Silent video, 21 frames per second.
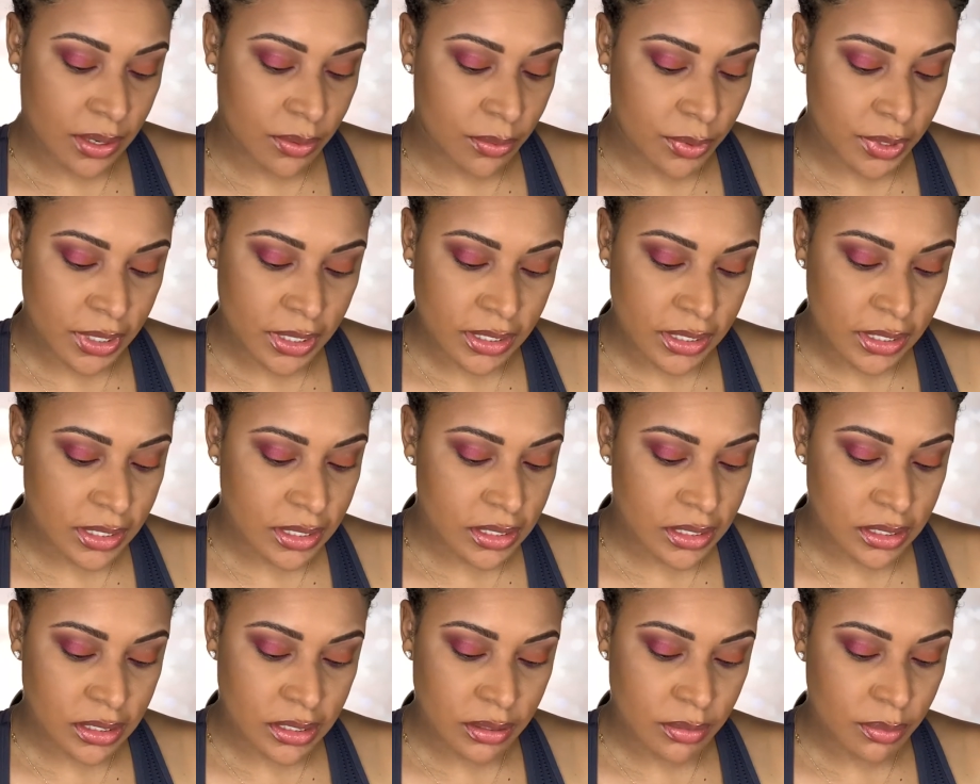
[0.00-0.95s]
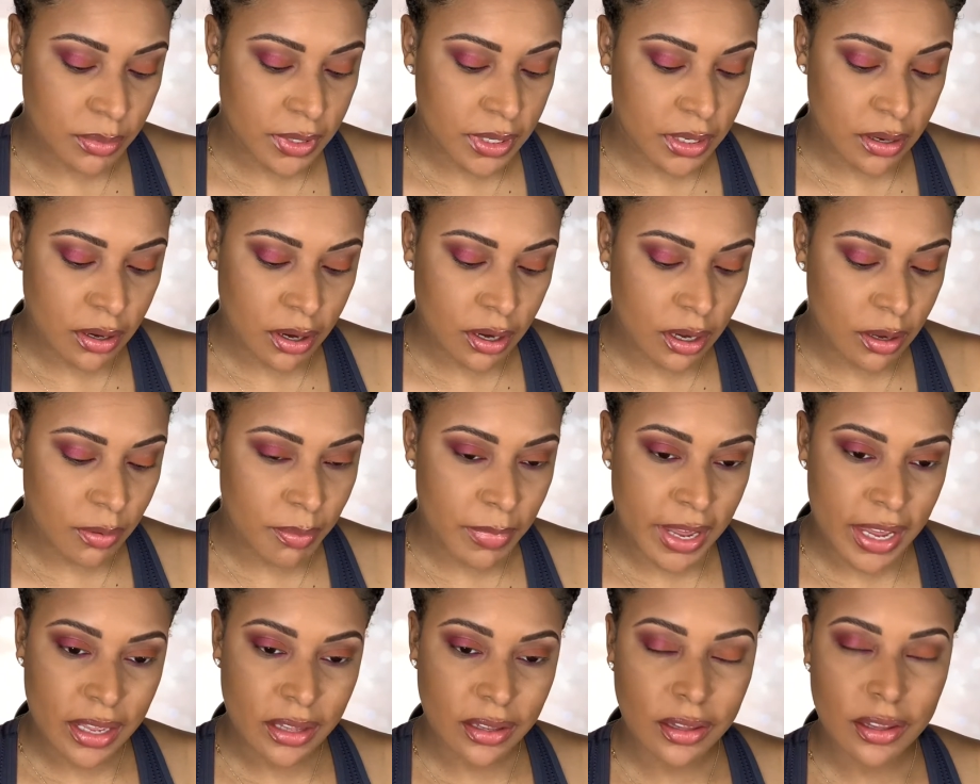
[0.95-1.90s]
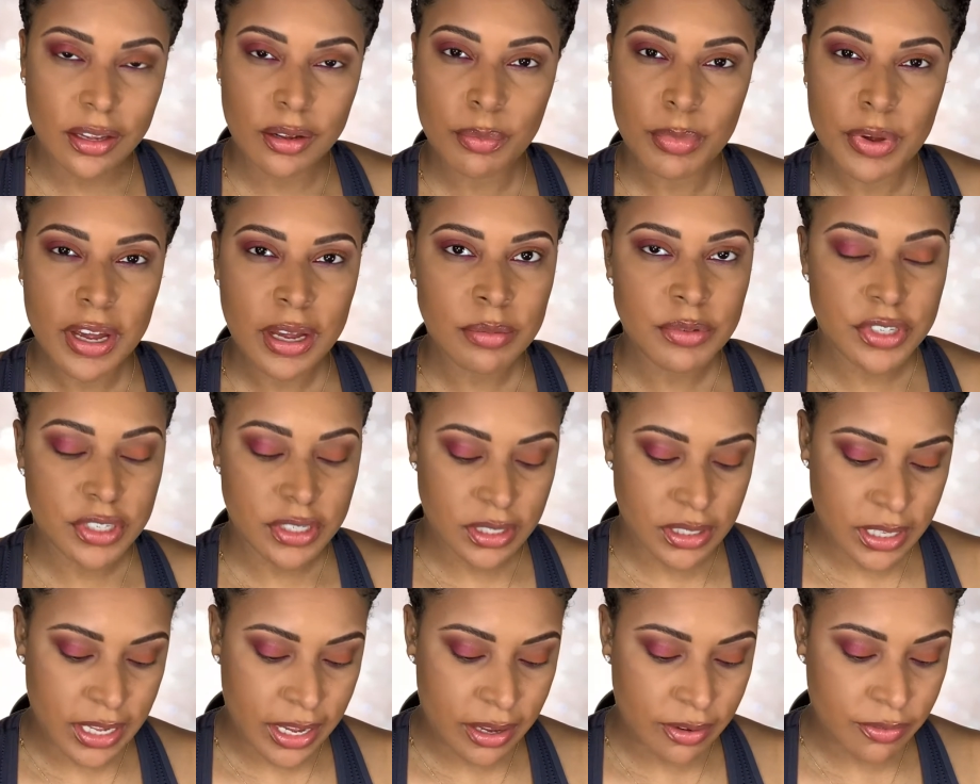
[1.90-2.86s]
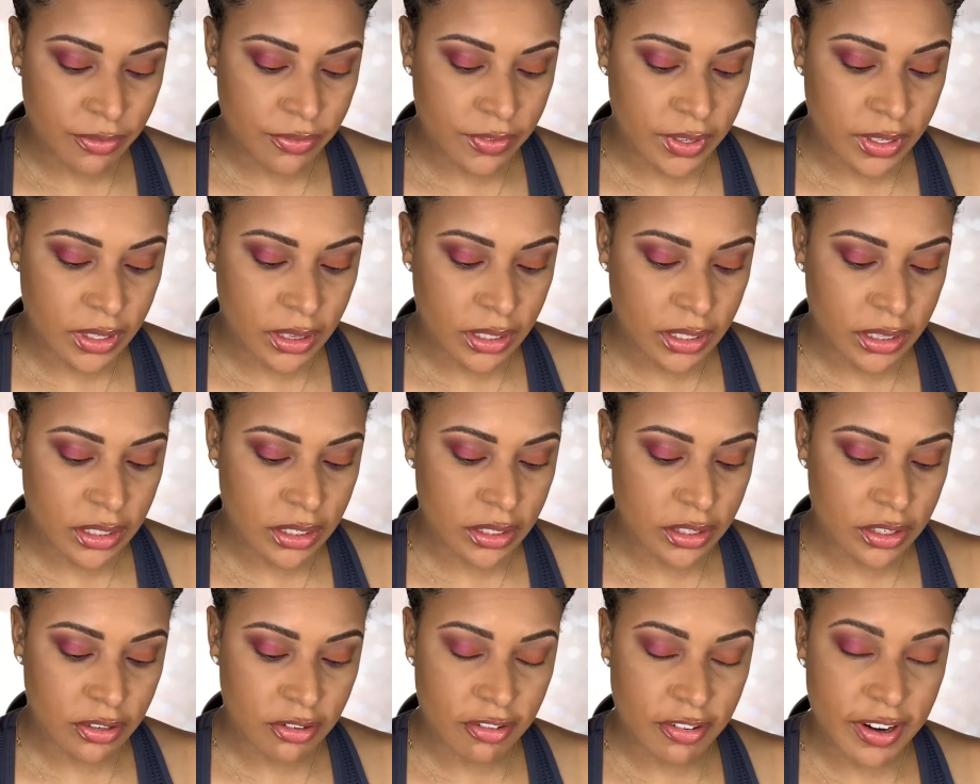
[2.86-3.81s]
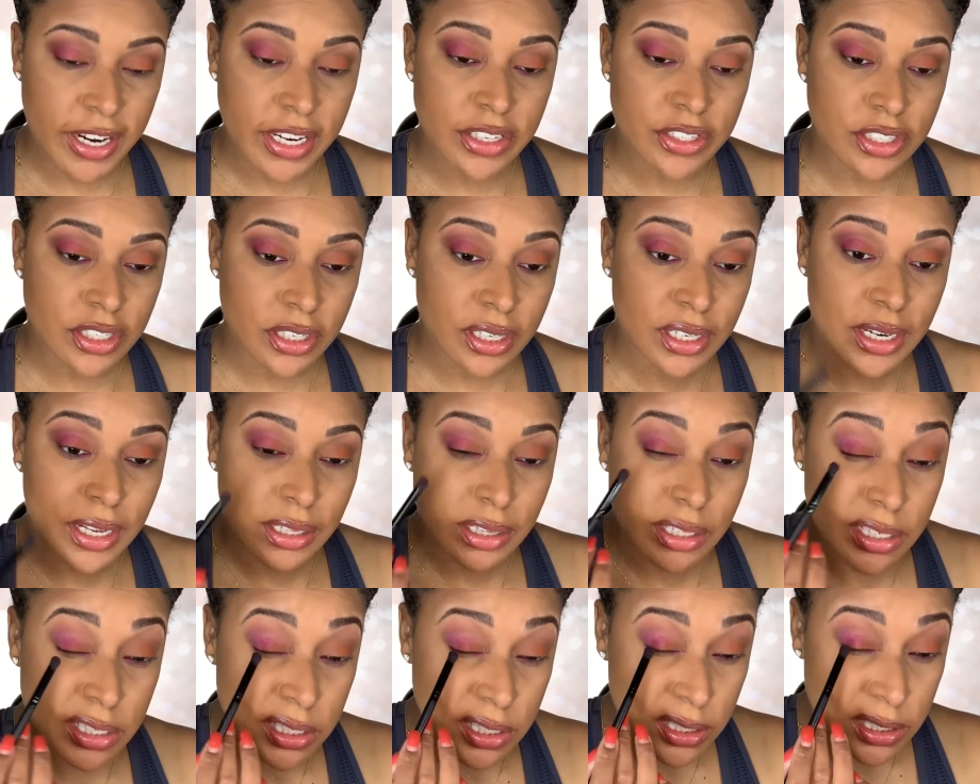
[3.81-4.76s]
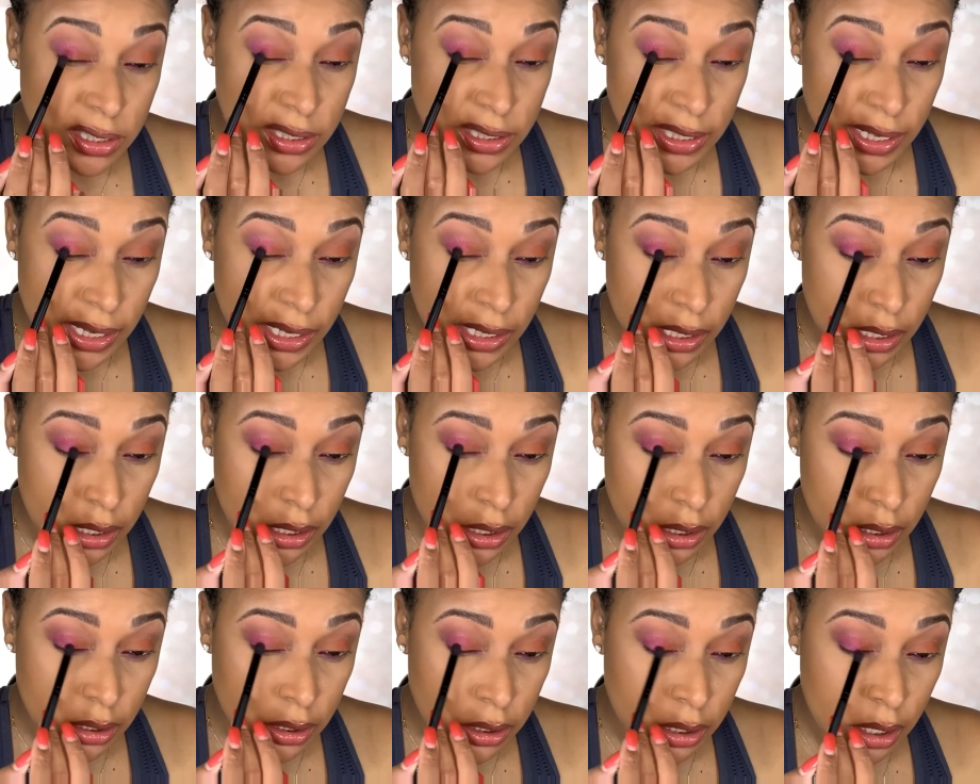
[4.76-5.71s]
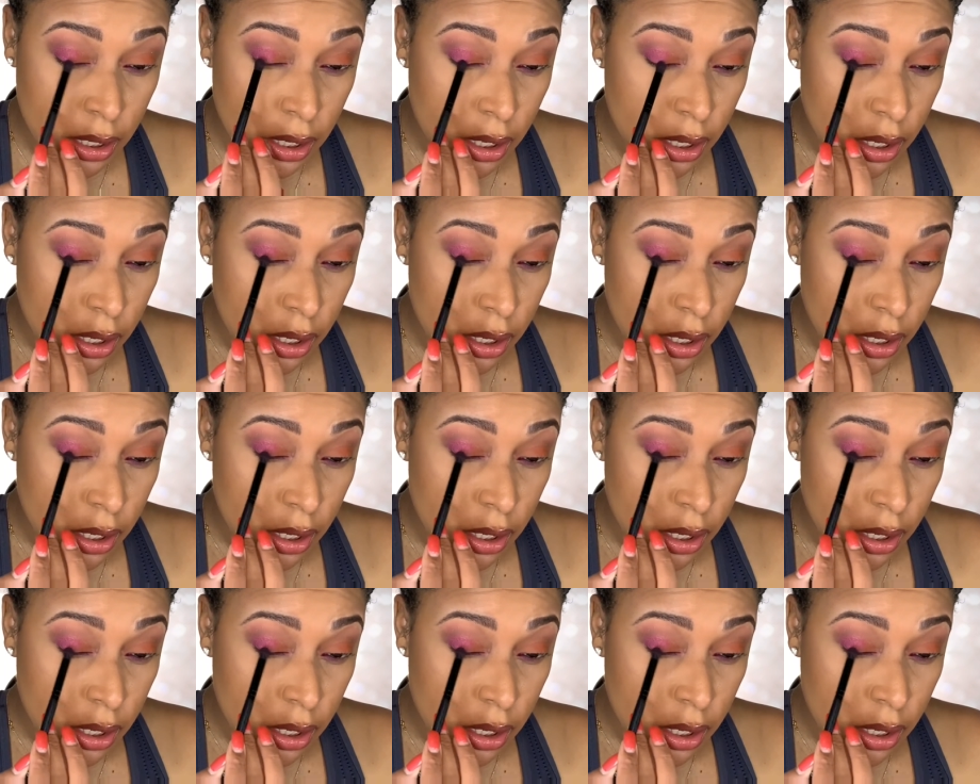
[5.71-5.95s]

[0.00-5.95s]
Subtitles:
I wanted this to be an all matte look, but I'm just not feeling the direction that this is taking.